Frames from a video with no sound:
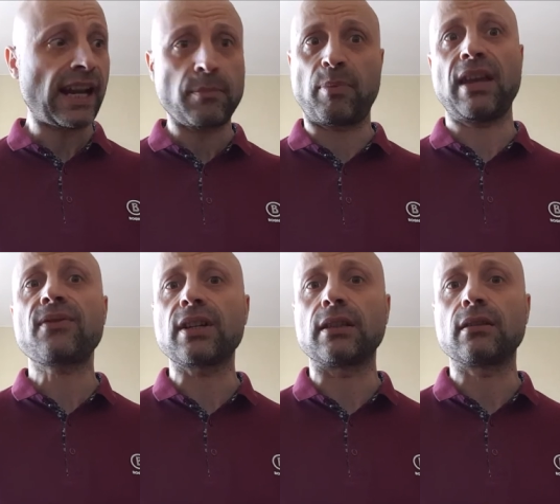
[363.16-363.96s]
and I pay
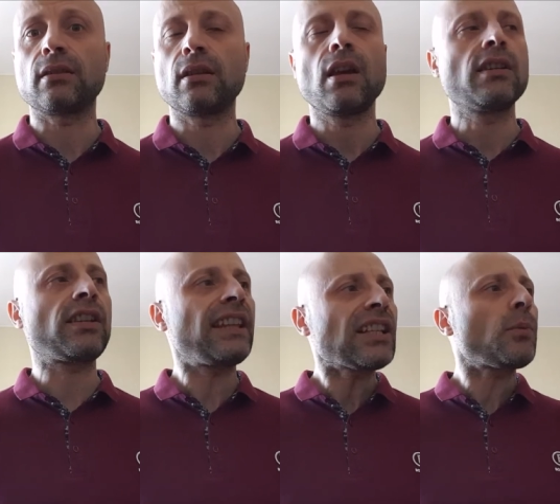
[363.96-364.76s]
for it.
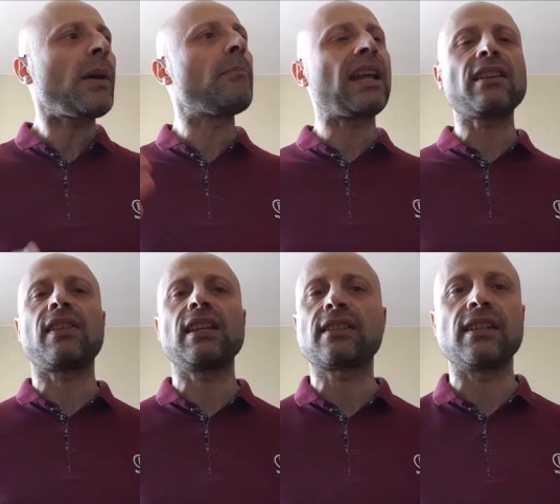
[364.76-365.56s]
So that's why many
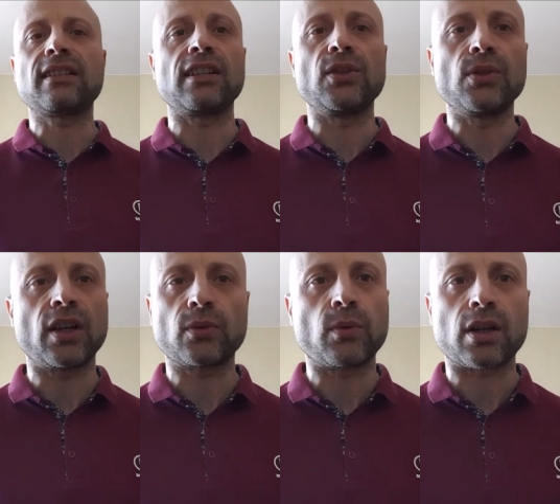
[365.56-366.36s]
things in Italy do
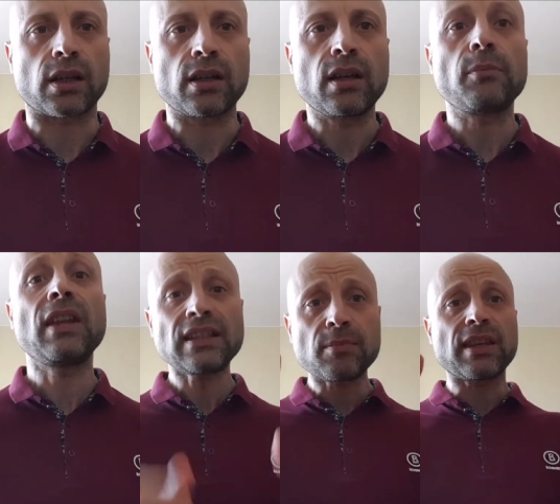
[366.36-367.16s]
not work.
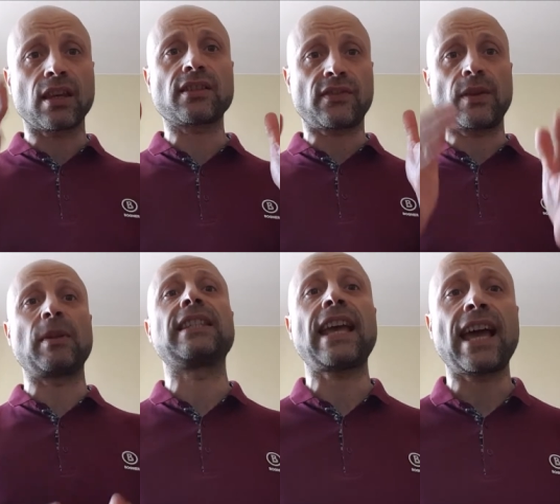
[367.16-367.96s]
That's because of the
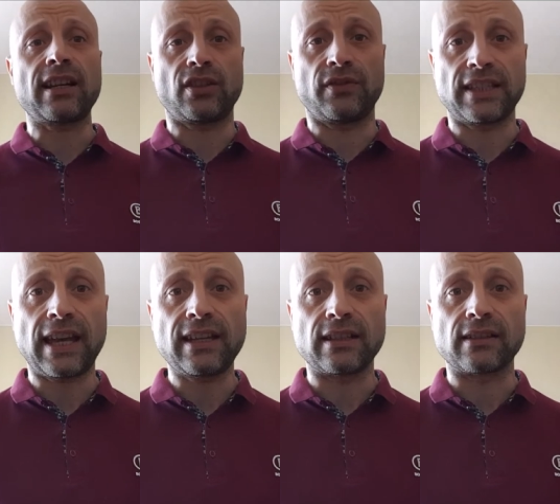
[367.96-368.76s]
mentality of
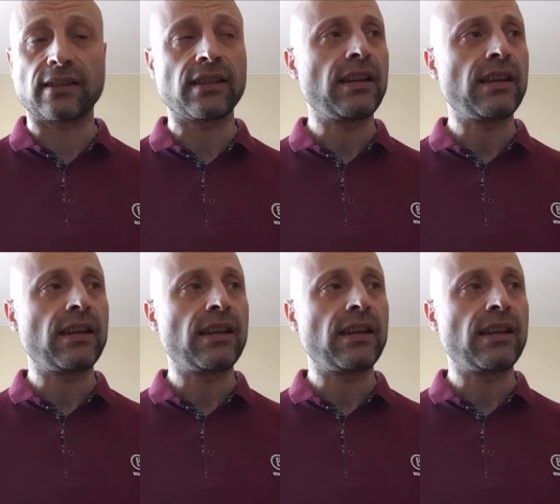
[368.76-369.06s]
Italians.